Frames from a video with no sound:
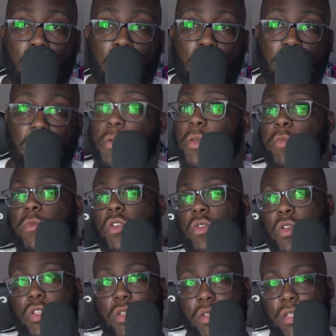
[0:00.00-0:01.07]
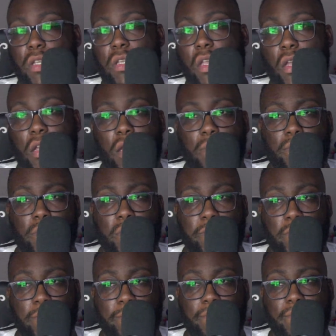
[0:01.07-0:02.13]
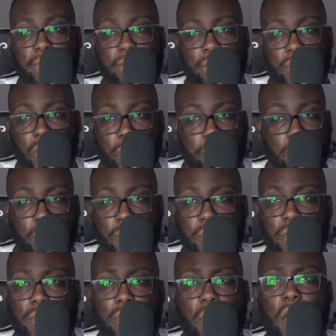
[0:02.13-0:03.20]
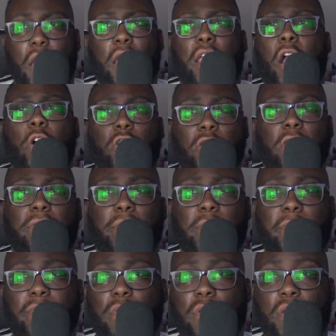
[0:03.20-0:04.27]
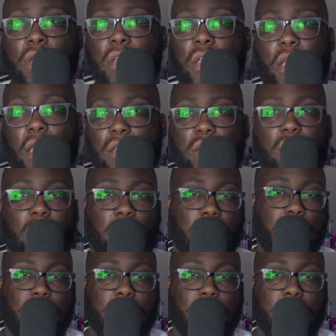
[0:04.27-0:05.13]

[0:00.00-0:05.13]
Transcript: So I'm using the Verge, a article from the Verge as kind of